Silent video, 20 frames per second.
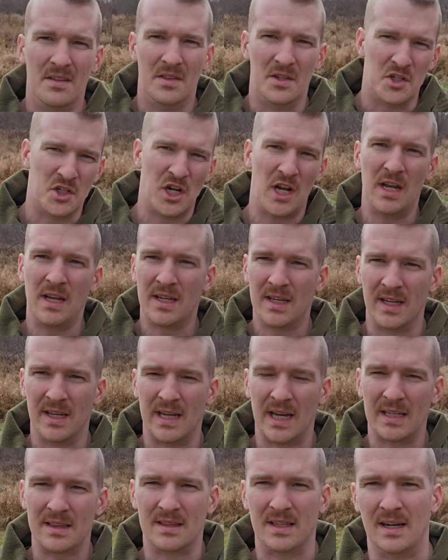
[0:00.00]
the chain
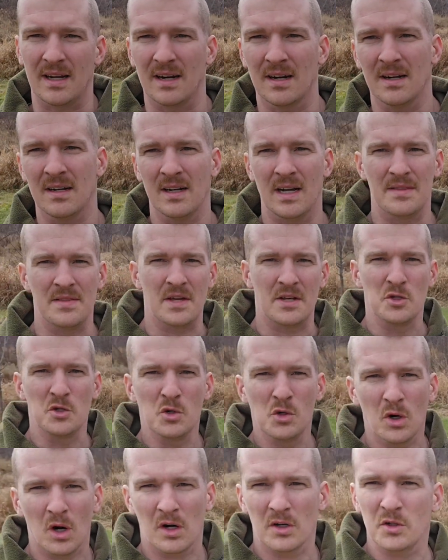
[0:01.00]
can get there, and
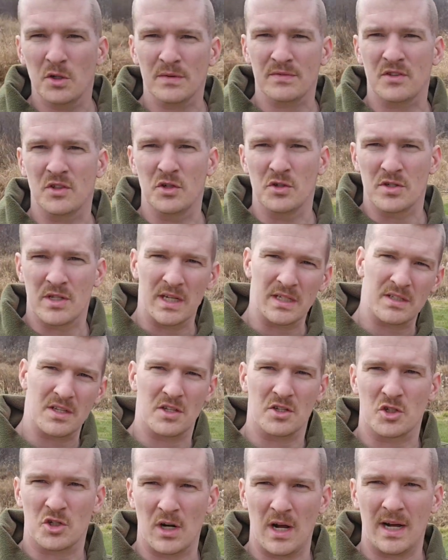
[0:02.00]
then all you have to do is get
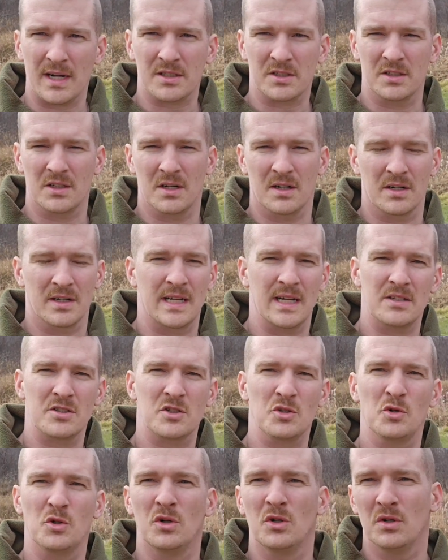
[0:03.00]
to the tractor, or
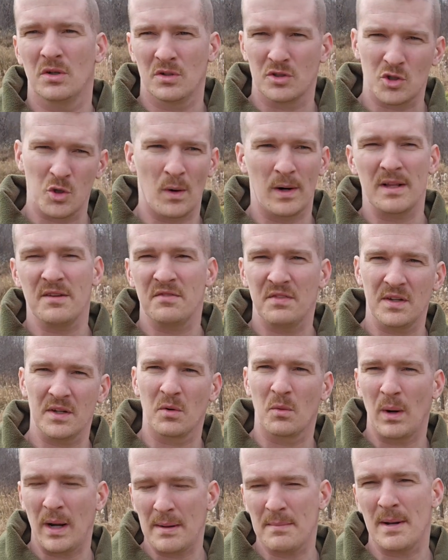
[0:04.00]
get to 20
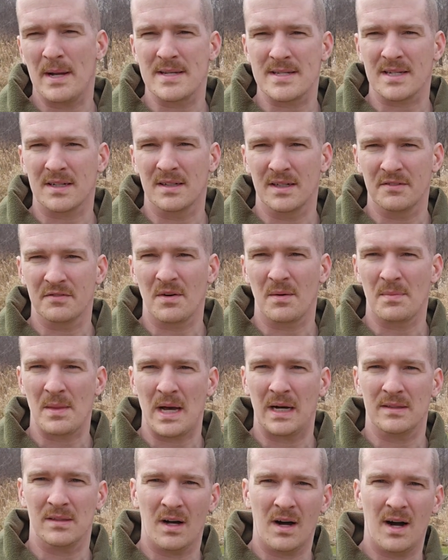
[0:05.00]
feet away basically
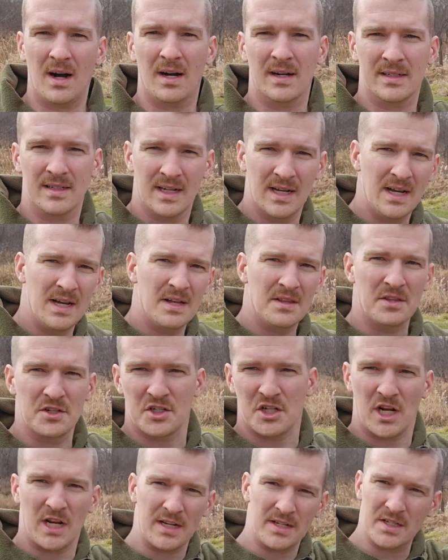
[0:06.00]
from that log.
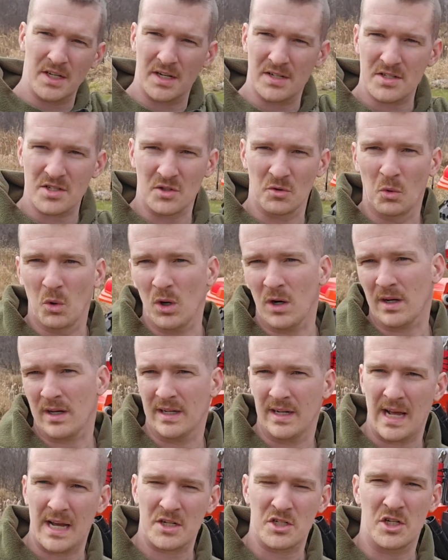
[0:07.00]
The chain does the
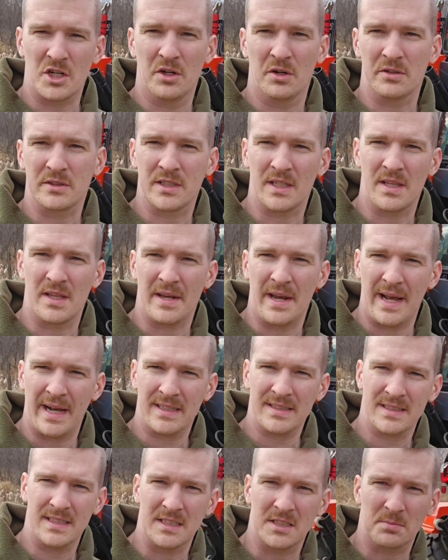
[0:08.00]
work. It actually goes in the
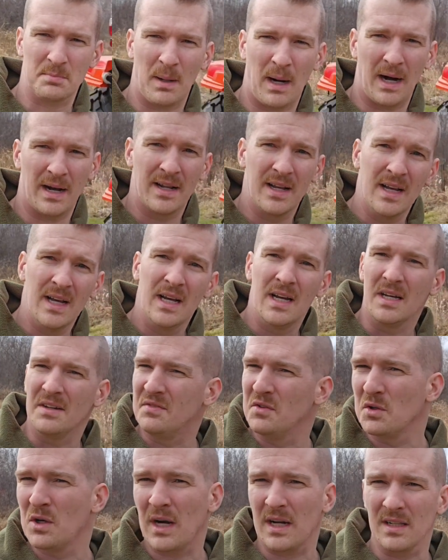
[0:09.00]
nasty spot.
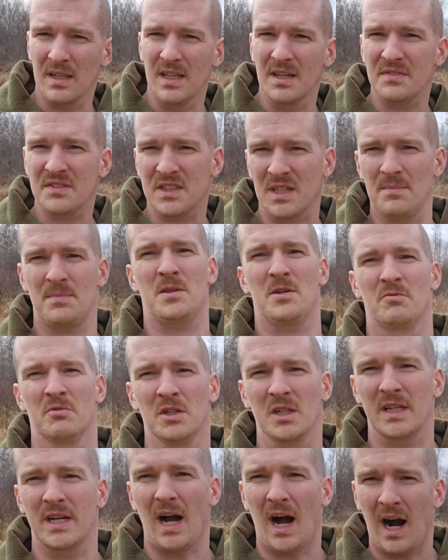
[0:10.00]
If you got to lift something
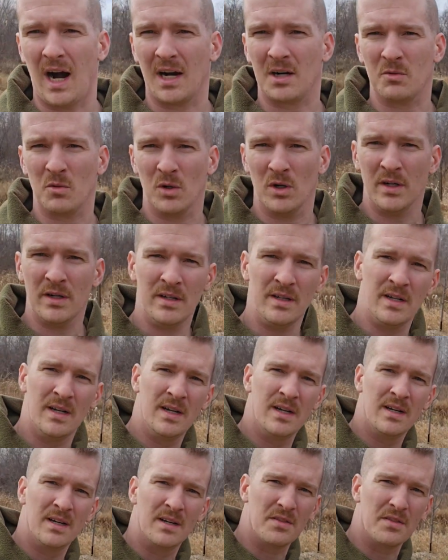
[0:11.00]
really awkward,
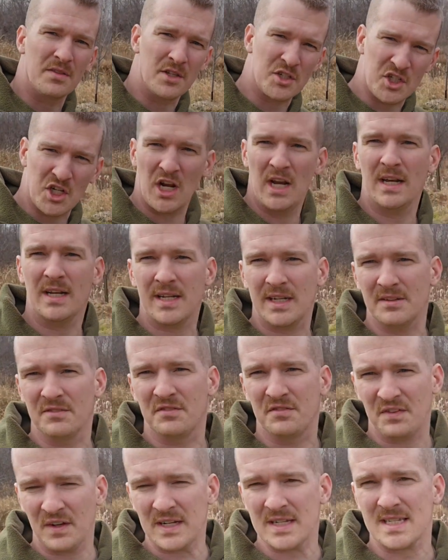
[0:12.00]
the chain
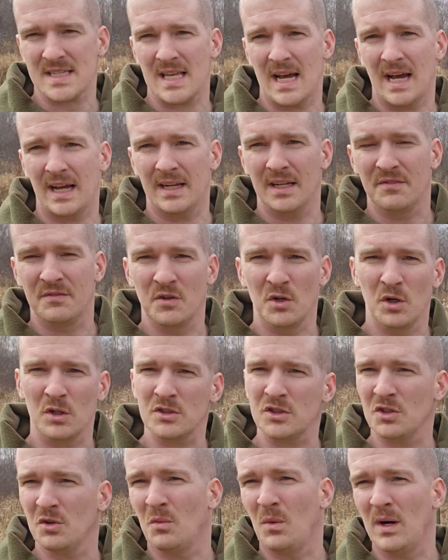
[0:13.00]
can fix that. If you
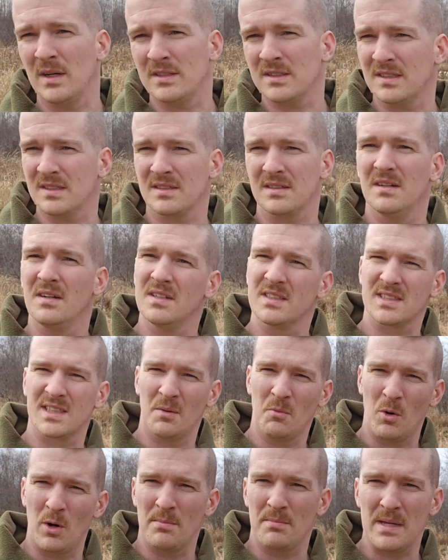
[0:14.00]
also want to
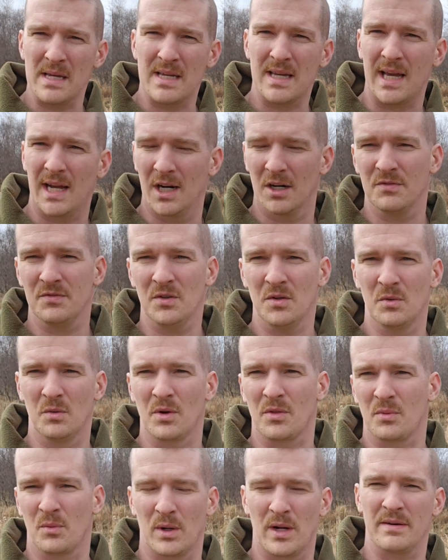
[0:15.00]
somewhat be
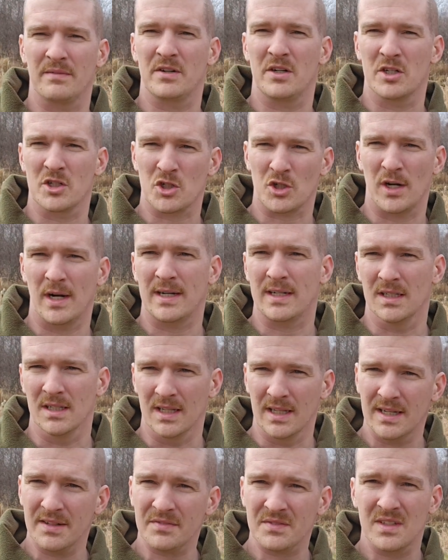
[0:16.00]
careful with whatever you're trying to
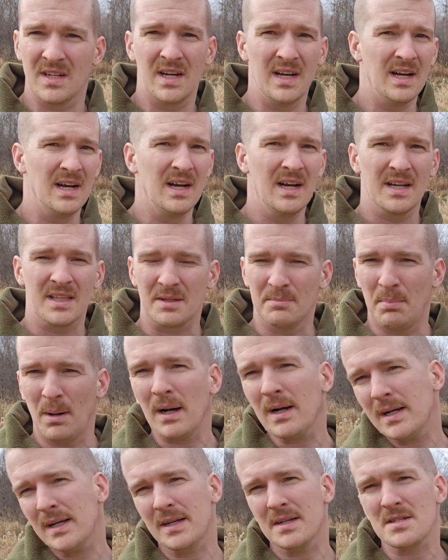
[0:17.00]
lift, the
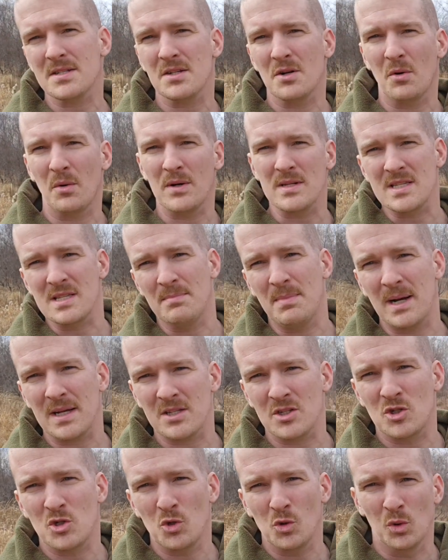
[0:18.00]
bucket isn't always the
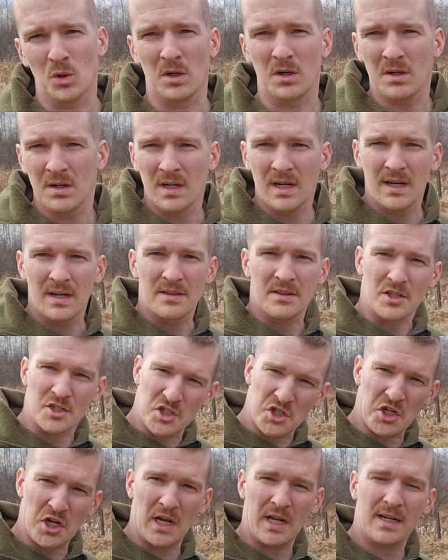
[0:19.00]
best tool.
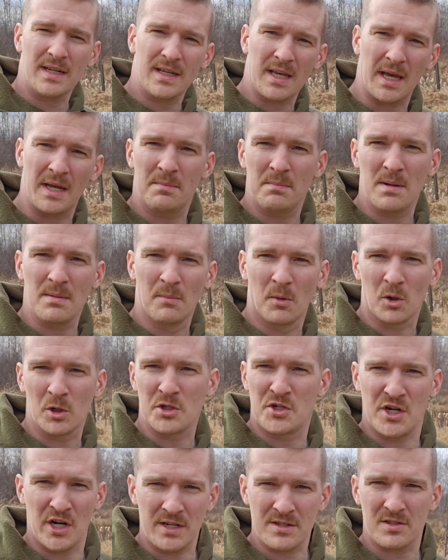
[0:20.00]
The chain can be
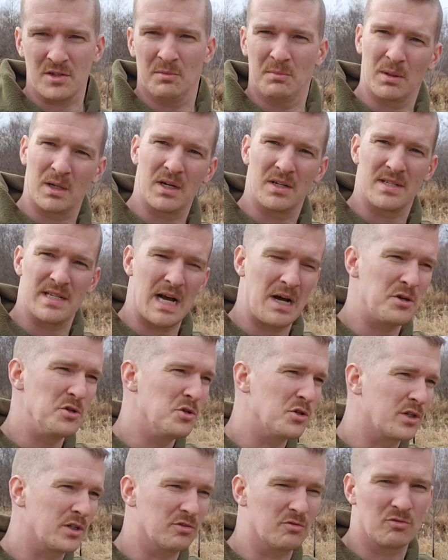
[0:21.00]
more gentle because now
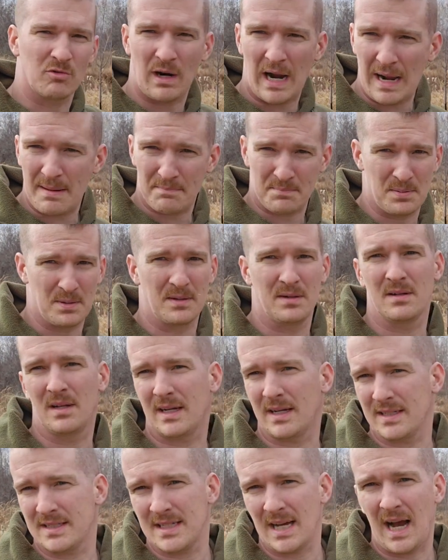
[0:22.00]
you can wrap
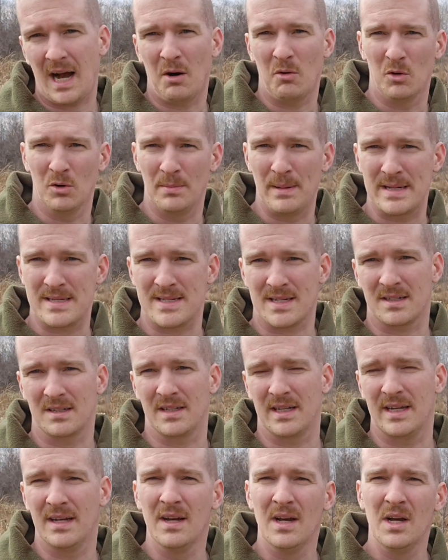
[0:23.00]
like a towel
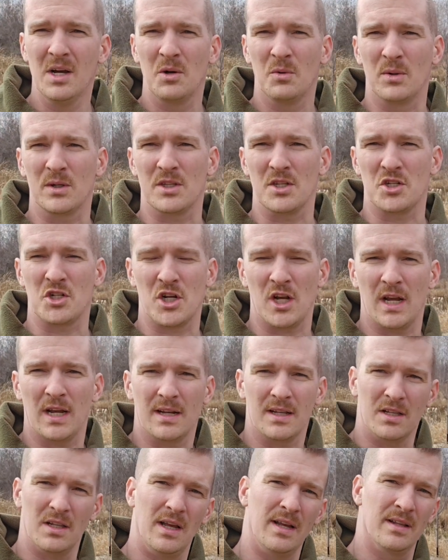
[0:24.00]
basically with the
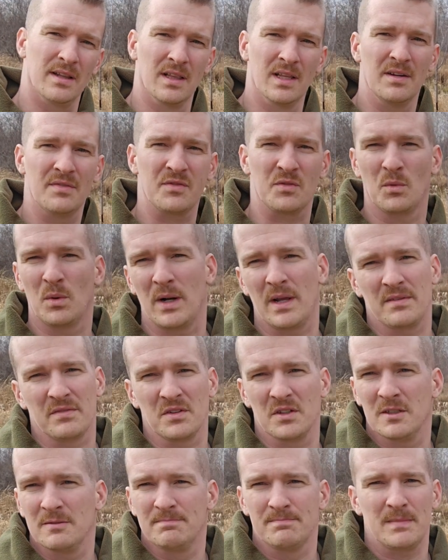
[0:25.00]
chain and lift
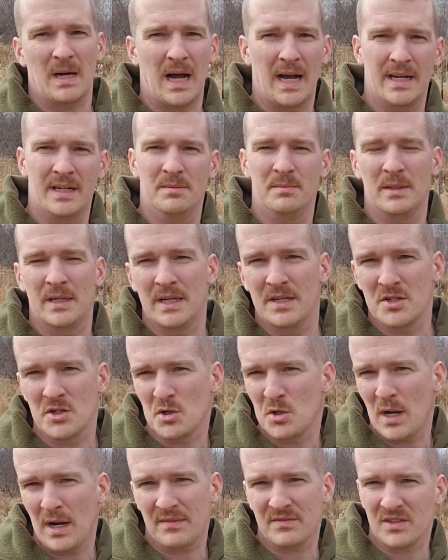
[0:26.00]
whatever item it
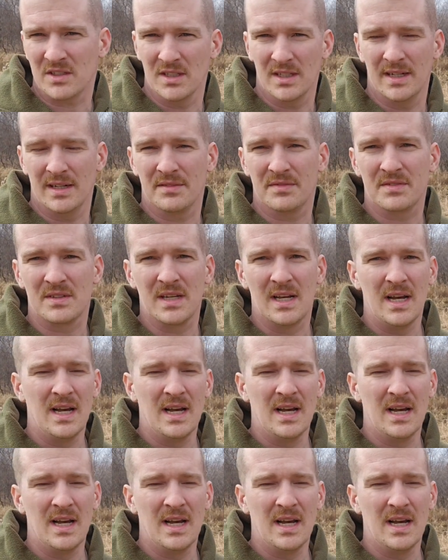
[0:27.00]
is you have to lift.